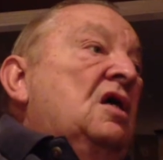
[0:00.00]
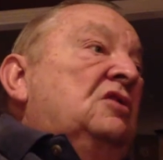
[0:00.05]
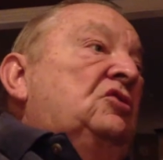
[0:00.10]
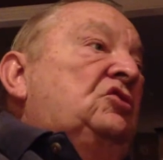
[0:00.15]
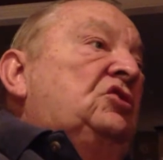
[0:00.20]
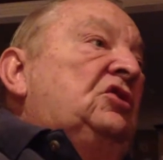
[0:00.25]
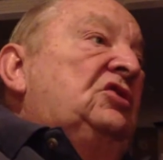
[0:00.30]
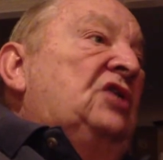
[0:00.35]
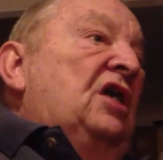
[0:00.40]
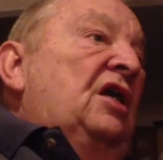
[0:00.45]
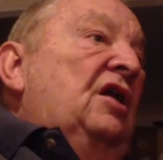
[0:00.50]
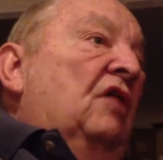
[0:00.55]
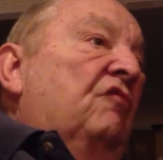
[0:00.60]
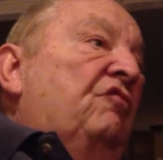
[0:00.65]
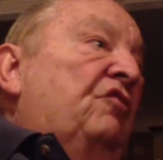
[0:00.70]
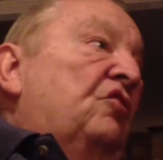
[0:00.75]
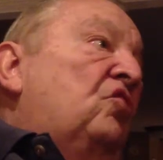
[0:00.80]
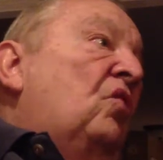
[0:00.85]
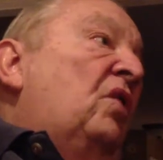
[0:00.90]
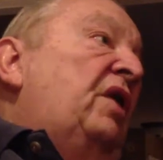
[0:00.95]
she's in there
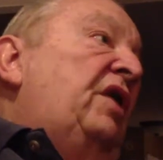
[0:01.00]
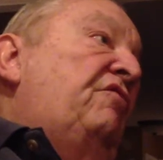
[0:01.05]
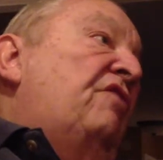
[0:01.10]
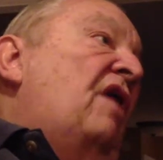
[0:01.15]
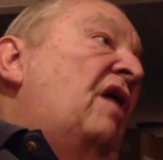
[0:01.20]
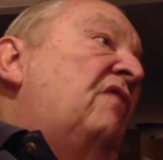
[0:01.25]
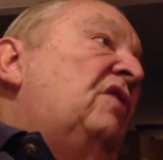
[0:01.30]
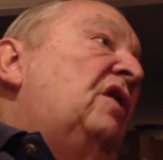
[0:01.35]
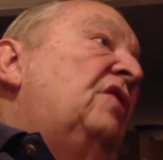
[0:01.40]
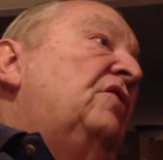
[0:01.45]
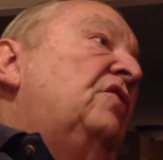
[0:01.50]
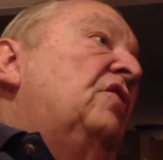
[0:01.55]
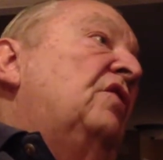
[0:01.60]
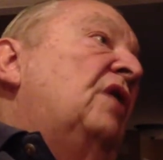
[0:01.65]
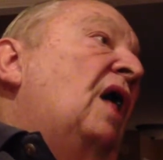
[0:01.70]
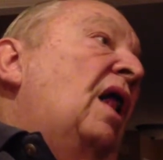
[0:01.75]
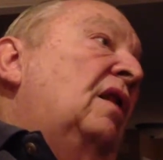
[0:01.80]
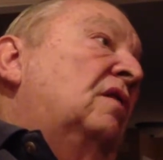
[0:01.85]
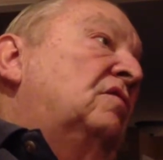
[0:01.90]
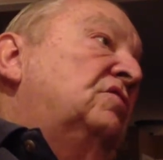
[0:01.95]
for twenty five hundred
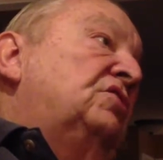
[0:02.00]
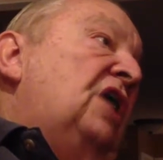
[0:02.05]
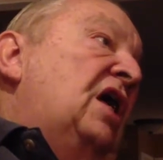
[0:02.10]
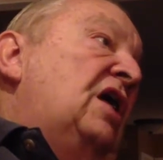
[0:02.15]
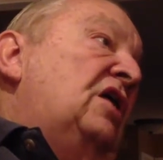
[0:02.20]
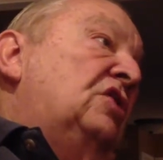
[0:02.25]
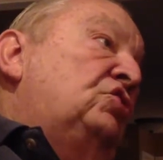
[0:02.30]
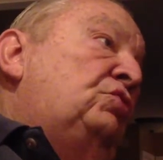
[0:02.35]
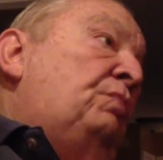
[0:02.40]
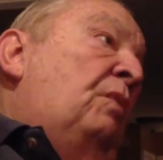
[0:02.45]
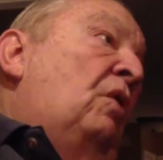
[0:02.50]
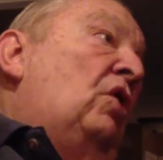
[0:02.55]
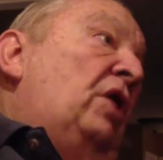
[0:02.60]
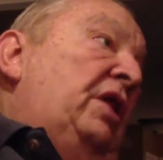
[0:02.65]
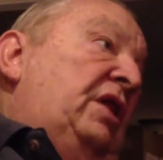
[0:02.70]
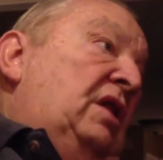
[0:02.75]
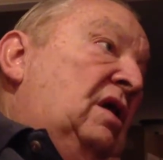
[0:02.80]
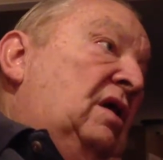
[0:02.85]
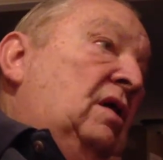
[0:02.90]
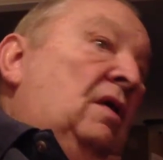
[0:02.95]
dollars cash bond,
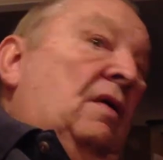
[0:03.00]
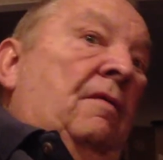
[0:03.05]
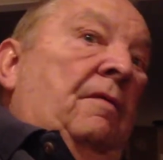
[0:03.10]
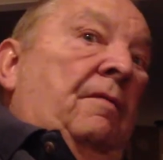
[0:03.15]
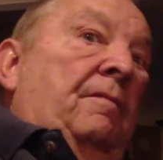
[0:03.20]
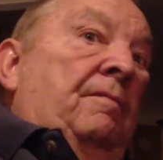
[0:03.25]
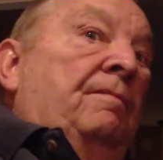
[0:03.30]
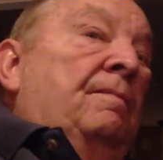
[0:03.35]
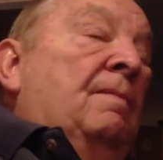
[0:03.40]
Ooh.